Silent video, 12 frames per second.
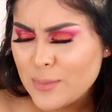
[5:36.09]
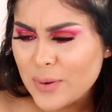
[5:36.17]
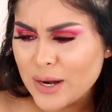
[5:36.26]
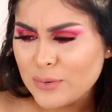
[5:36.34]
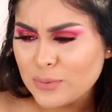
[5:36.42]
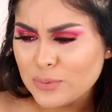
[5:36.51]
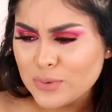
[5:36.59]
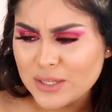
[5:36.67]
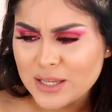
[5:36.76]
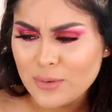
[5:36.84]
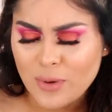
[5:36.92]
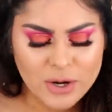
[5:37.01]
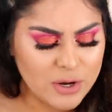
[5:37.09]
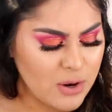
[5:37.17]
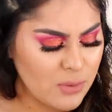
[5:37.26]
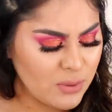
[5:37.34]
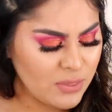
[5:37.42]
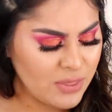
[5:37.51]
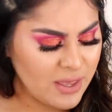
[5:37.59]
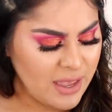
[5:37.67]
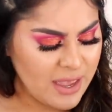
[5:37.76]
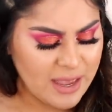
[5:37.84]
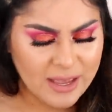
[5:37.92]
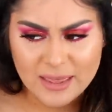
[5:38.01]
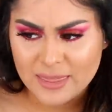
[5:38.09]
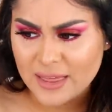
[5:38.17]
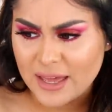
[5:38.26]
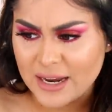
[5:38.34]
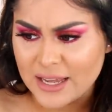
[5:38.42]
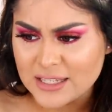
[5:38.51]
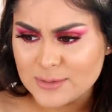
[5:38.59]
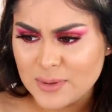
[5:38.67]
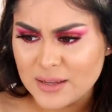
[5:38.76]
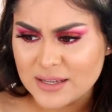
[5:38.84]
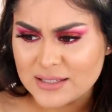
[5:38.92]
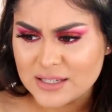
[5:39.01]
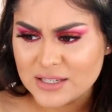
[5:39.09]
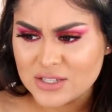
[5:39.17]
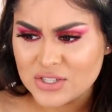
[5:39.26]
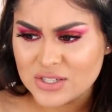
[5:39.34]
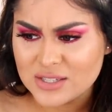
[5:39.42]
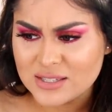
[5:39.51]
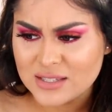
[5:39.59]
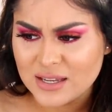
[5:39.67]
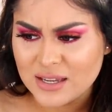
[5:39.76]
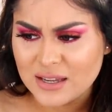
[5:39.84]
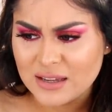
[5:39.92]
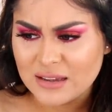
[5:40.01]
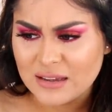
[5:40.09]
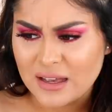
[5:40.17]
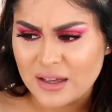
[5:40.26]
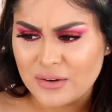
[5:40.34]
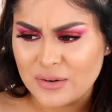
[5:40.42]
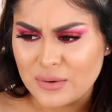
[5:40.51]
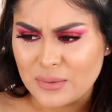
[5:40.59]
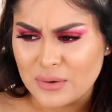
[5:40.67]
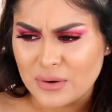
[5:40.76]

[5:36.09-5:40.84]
but I really wanna know what the heck that is because it's just, I don't know.